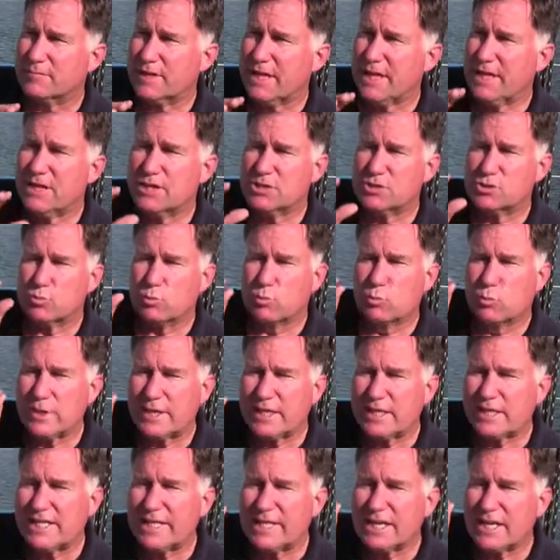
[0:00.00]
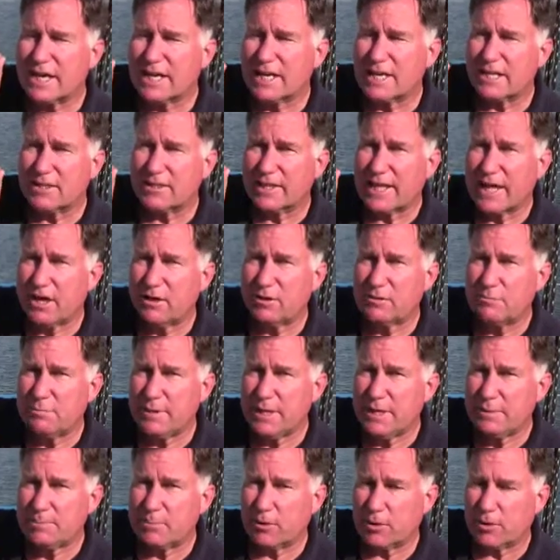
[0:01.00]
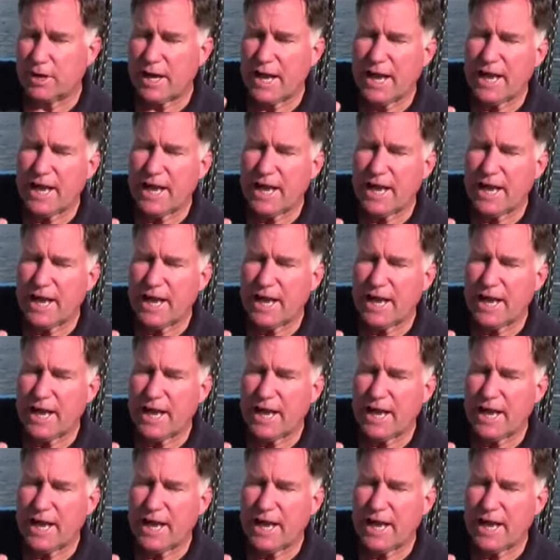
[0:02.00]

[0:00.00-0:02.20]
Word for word: It has really got a loud beeper,